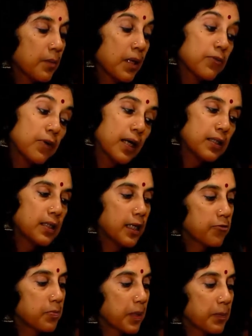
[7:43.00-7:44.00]
My father
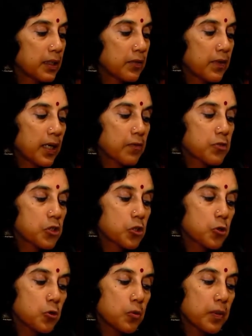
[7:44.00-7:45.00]
left my mother when I was
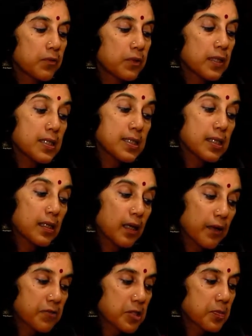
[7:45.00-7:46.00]
two, but he still
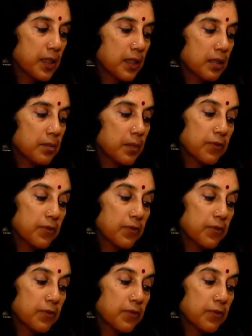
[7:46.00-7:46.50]
loves me.